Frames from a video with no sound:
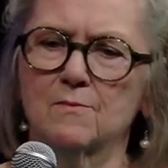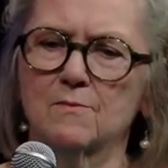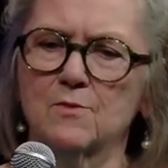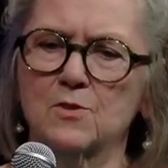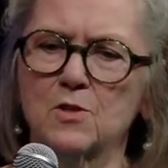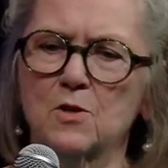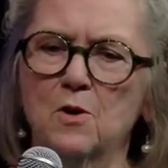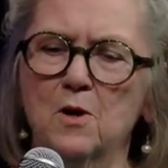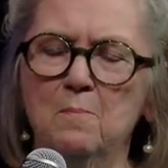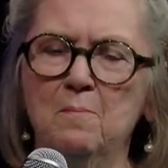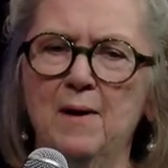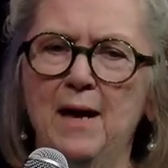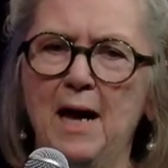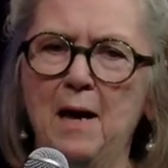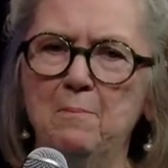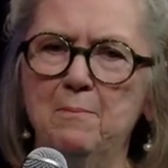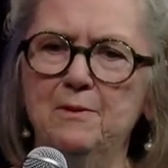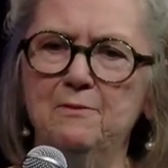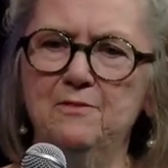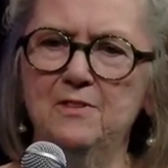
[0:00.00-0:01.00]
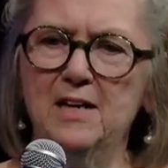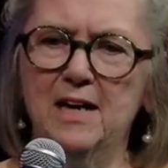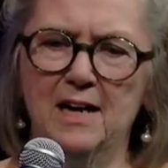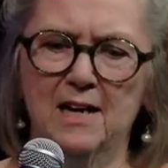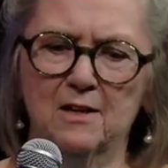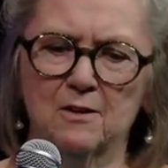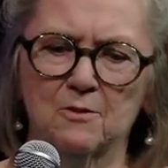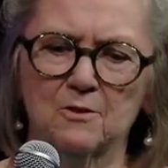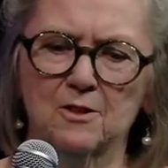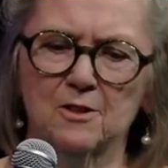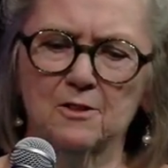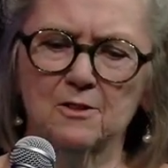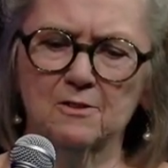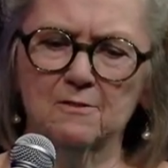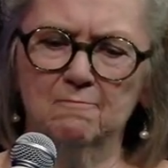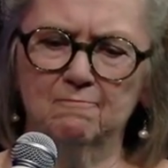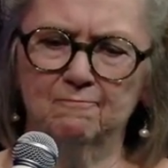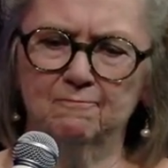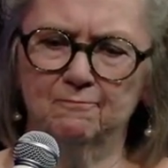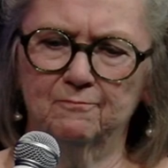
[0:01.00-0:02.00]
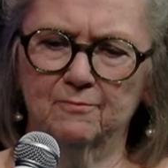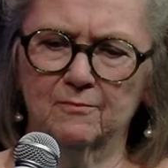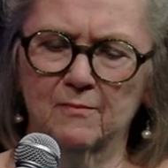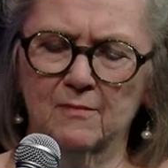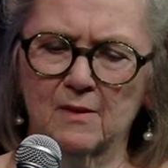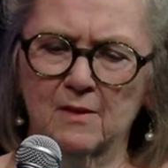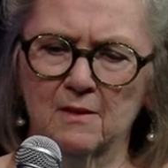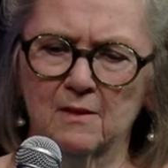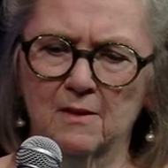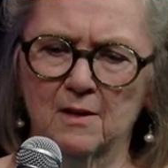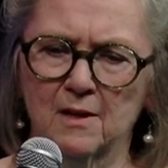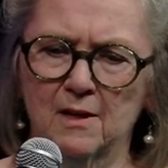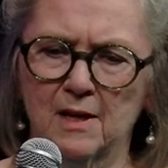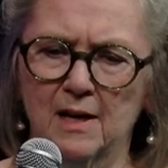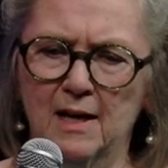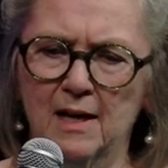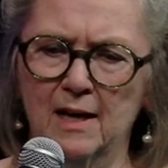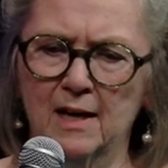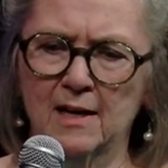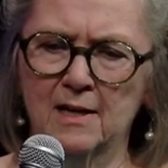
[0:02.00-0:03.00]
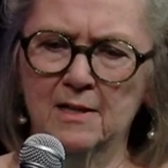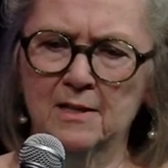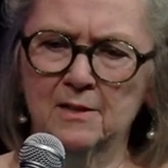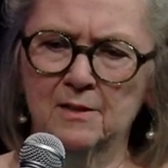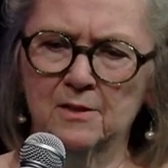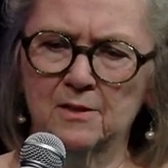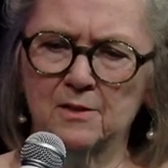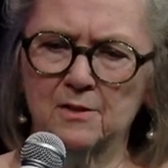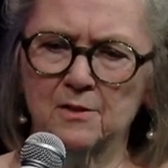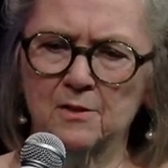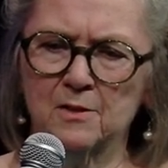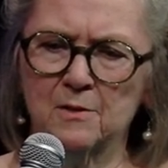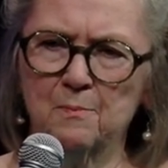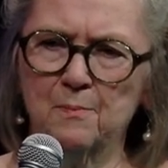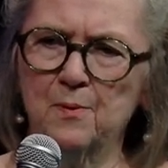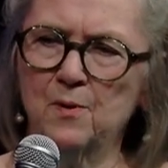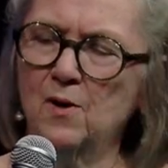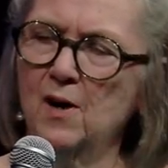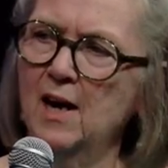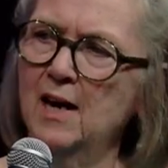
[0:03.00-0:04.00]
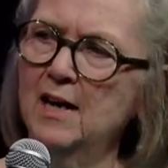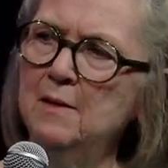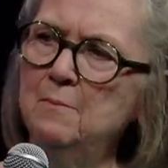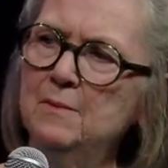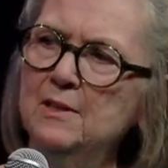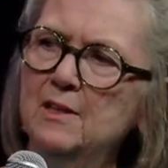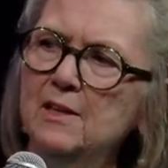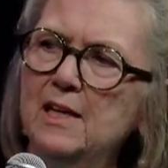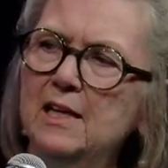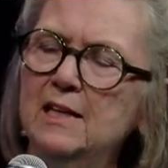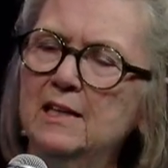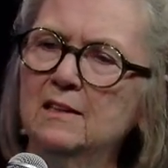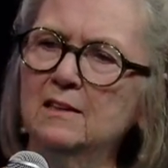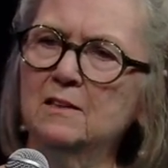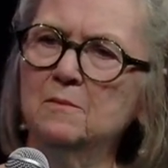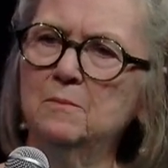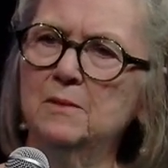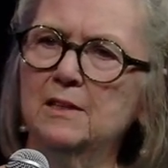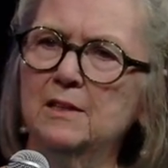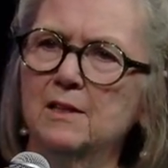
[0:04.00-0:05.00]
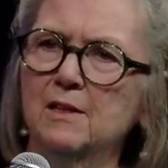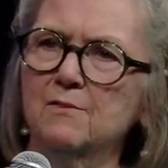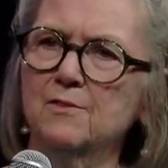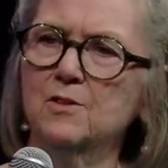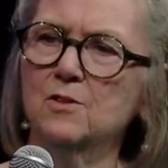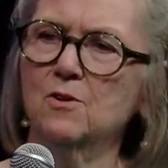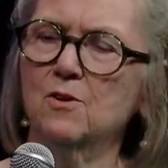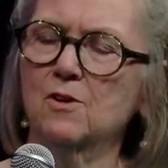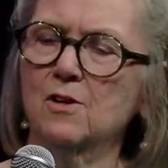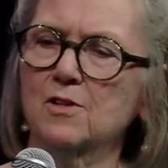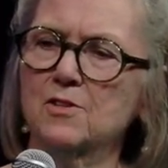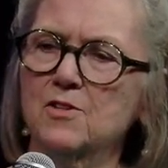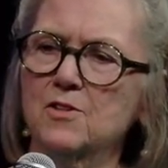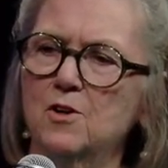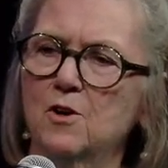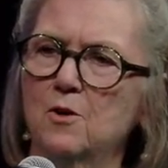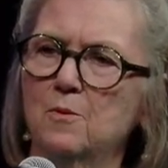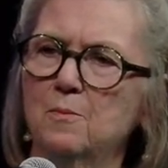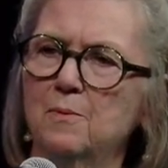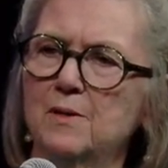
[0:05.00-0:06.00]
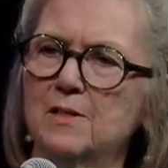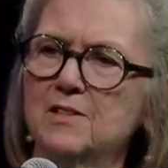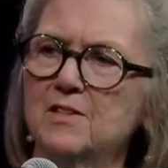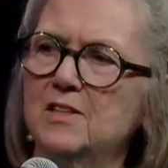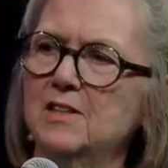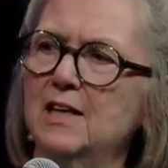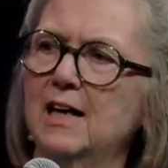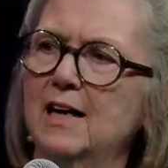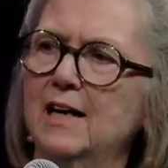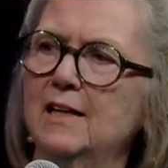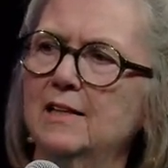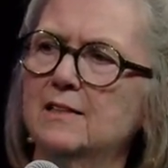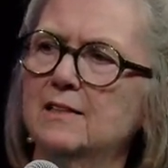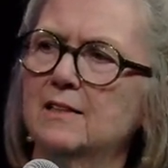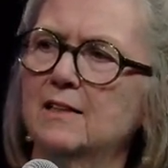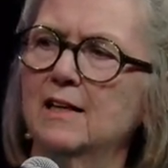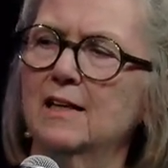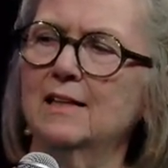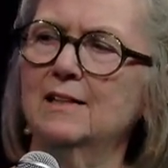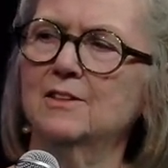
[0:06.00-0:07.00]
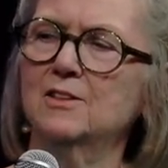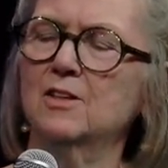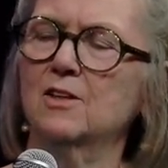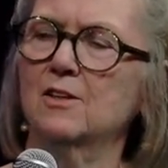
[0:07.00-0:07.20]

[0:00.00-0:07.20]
So a map of the hour, and the primary element of the horoscope is light and